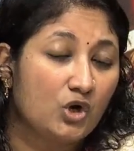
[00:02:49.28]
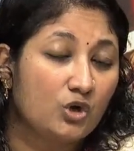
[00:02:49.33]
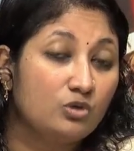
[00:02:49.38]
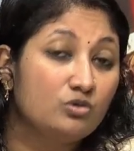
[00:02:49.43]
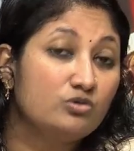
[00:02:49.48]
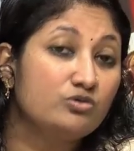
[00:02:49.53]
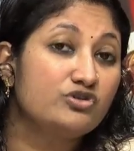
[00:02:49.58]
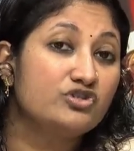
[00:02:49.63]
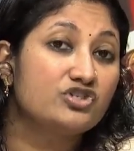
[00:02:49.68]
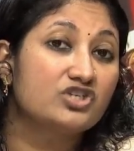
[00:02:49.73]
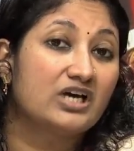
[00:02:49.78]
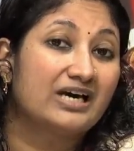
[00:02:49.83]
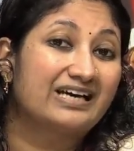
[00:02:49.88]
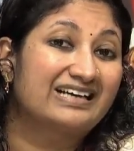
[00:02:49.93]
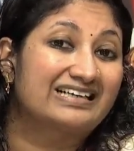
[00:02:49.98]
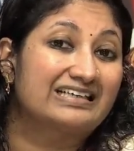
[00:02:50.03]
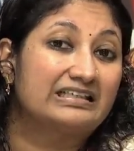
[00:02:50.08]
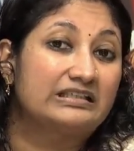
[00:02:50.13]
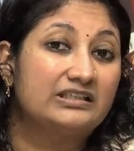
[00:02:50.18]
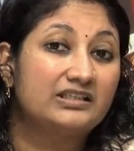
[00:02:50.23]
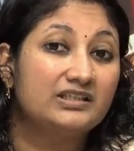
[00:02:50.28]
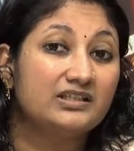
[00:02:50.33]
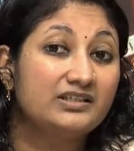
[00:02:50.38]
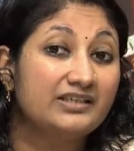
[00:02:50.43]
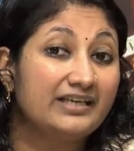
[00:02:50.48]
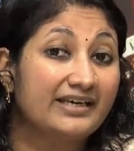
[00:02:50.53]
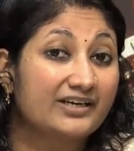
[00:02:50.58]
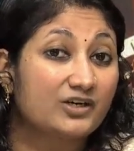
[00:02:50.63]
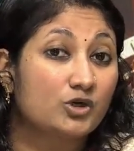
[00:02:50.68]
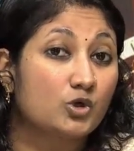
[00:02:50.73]
whose
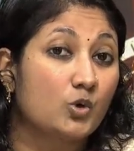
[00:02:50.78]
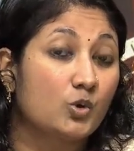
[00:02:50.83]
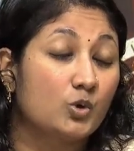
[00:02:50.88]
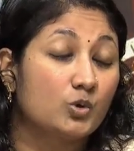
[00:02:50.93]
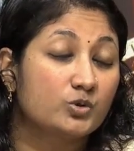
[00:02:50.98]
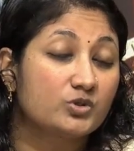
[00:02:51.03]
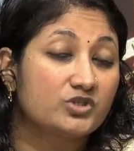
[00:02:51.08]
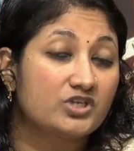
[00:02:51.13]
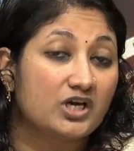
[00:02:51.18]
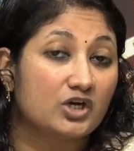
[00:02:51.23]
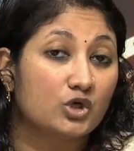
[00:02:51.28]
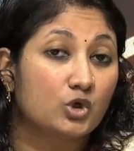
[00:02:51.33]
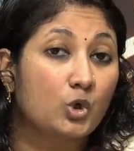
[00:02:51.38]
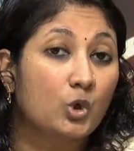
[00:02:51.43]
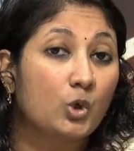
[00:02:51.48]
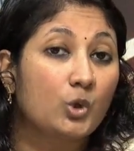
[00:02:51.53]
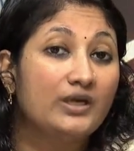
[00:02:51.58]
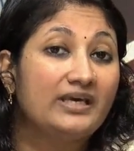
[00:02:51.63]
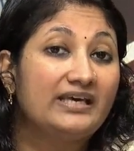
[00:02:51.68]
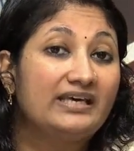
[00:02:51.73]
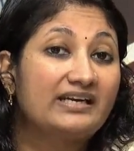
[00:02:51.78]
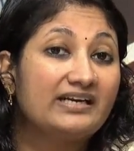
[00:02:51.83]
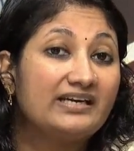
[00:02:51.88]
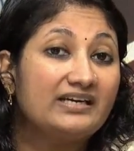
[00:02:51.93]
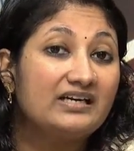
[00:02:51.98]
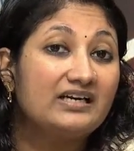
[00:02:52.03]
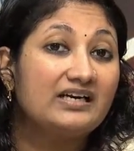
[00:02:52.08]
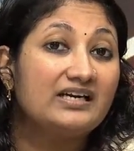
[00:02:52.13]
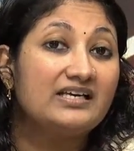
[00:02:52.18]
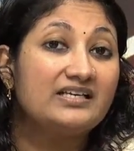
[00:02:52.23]
return echoes are
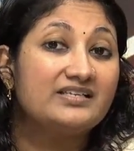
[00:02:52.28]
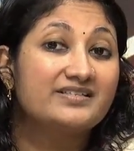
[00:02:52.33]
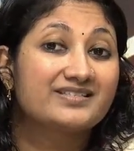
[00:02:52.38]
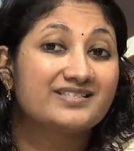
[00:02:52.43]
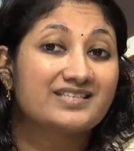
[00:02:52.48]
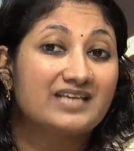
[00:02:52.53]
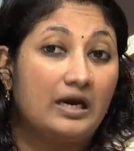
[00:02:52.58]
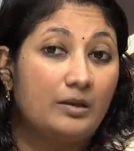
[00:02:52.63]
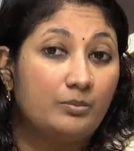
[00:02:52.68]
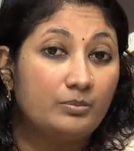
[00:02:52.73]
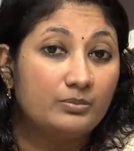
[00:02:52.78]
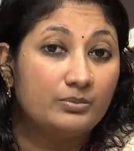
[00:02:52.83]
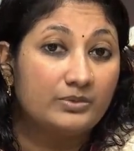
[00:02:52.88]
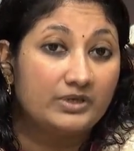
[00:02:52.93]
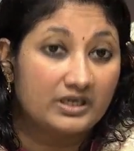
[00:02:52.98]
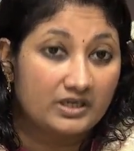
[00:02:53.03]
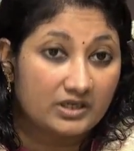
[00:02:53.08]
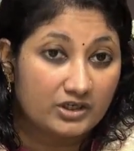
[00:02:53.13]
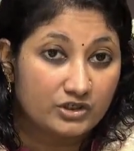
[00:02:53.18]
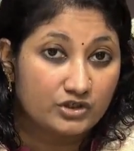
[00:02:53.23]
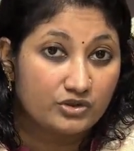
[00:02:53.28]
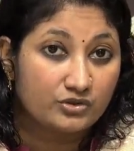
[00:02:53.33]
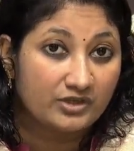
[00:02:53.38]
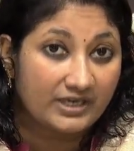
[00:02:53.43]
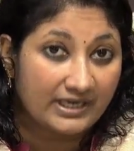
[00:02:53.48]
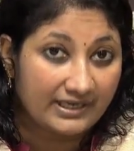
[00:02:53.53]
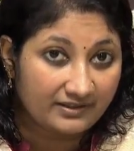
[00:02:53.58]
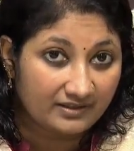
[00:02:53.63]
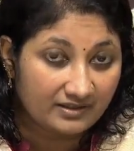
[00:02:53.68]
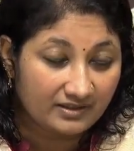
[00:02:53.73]
coherently summed
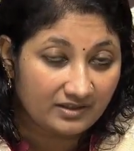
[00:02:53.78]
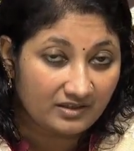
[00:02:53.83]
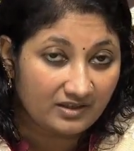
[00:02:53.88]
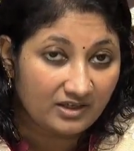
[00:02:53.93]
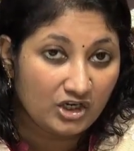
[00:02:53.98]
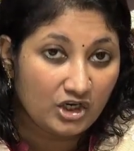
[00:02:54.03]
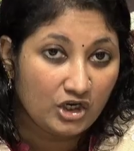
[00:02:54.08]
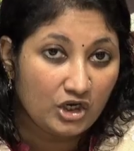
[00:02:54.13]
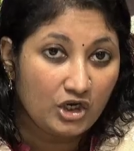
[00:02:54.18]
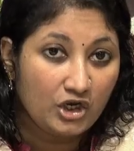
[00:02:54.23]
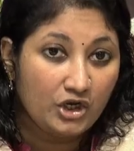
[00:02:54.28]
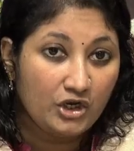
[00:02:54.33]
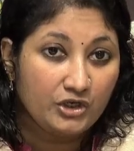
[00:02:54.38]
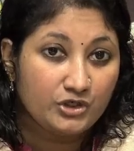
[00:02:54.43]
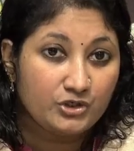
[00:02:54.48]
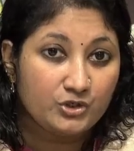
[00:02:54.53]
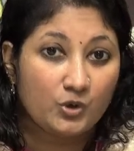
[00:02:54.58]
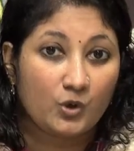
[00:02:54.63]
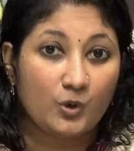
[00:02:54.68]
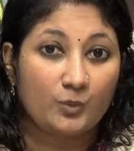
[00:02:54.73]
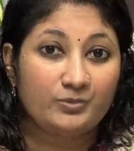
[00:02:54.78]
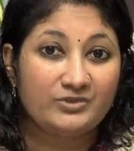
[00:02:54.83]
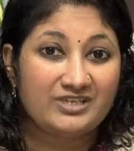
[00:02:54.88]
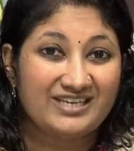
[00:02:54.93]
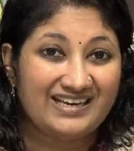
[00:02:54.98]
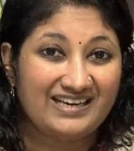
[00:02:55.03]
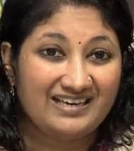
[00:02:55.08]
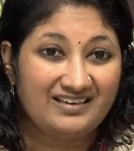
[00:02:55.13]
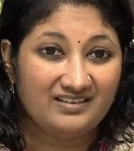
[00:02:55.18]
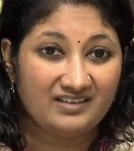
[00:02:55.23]
together to
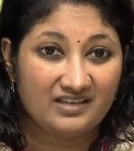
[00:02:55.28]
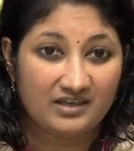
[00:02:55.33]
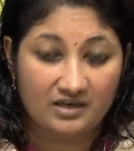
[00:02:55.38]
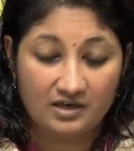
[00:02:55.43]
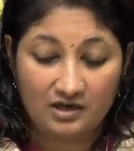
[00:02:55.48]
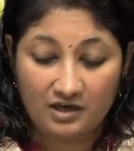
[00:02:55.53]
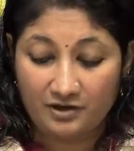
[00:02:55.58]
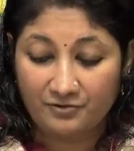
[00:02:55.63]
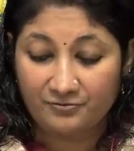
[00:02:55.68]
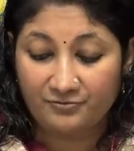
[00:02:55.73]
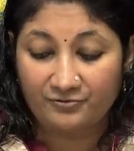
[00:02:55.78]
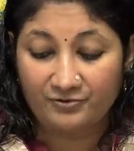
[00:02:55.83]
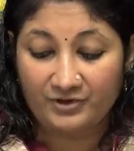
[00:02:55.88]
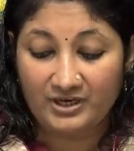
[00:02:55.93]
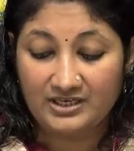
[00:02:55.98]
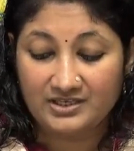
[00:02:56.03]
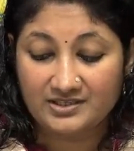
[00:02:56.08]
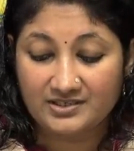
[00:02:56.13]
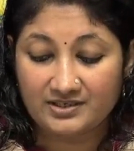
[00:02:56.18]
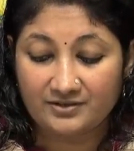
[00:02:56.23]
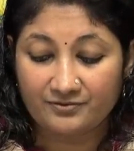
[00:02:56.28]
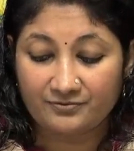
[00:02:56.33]
obtain the phase